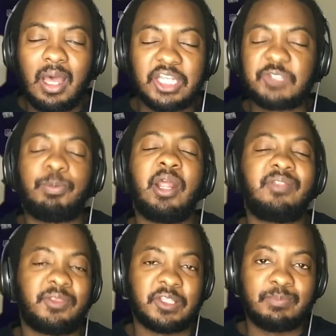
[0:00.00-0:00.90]
just
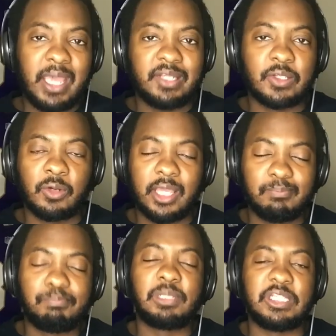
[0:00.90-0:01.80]
pray that this man is okay.
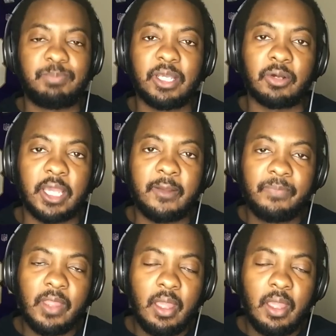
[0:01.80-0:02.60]
Please be okay.